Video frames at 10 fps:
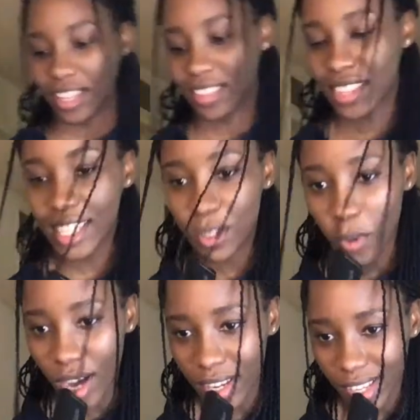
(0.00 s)
This
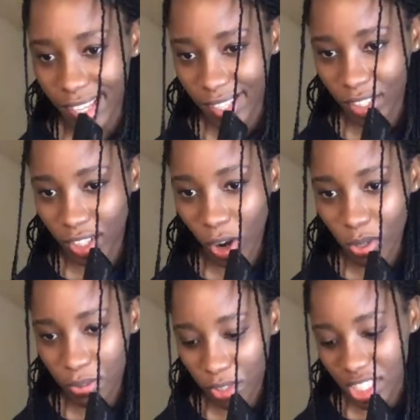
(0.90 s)
one, it
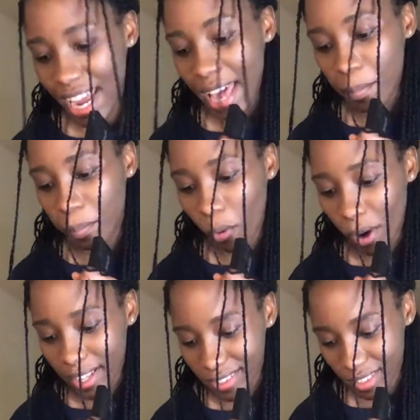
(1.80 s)
goes for 10
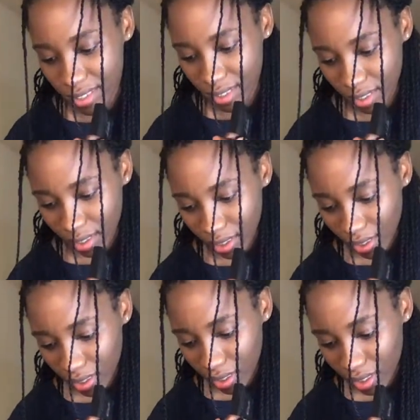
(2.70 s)
points.
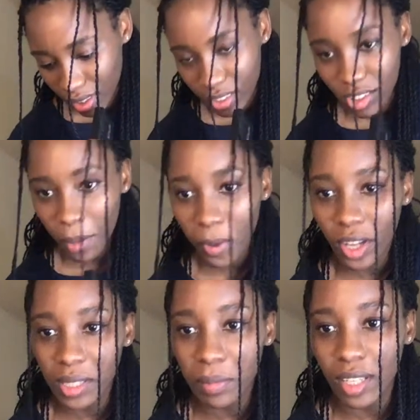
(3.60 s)
Stop
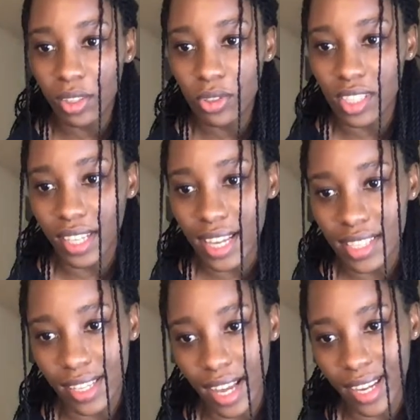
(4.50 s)
calling me a loser, guys.
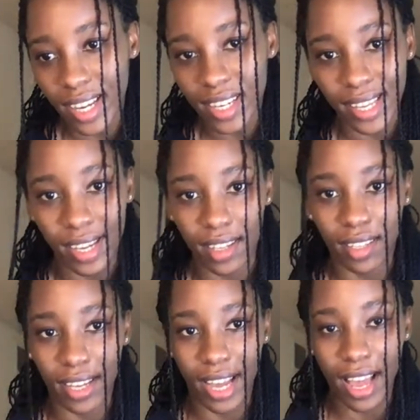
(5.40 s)
I kind of get it.
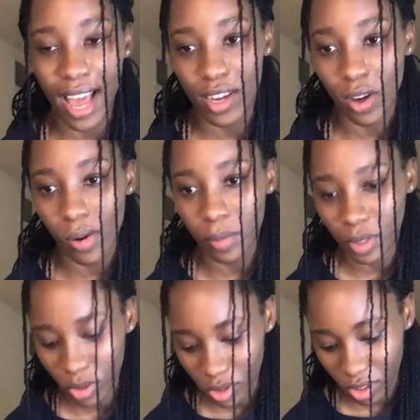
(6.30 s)
Like, I know I'm a
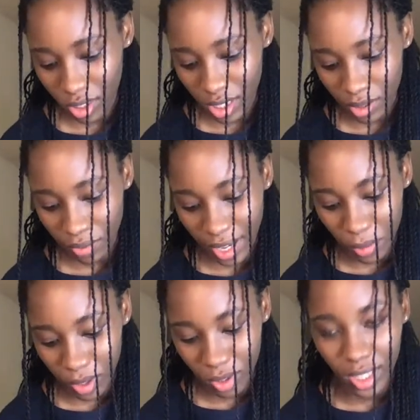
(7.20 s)
loser. It's fine.
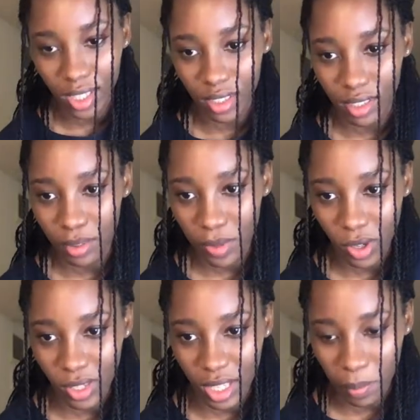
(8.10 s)
We don't need
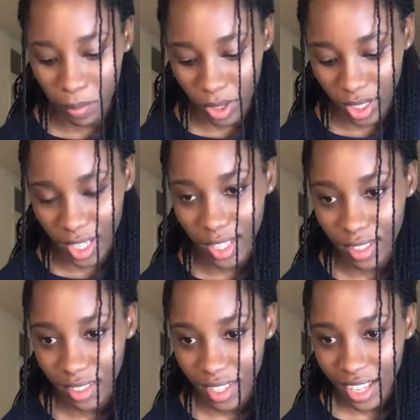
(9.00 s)
to put it in.
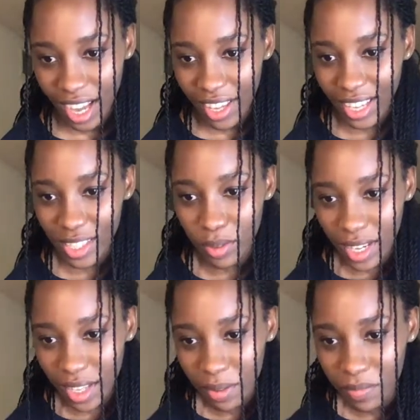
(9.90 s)
Are you guys
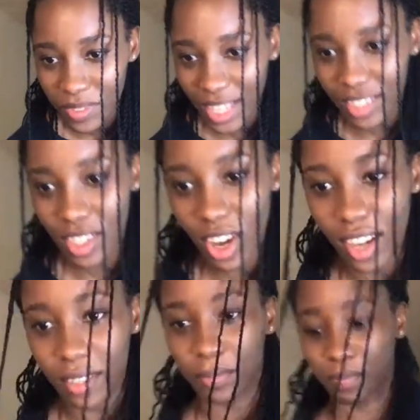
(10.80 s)
ready? Next
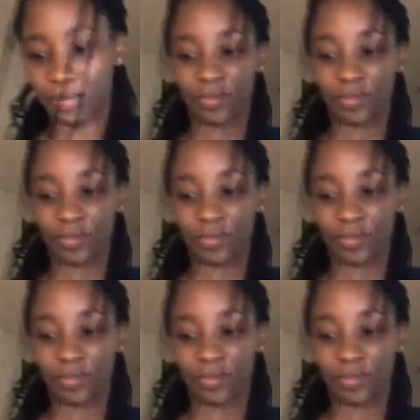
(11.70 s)
song.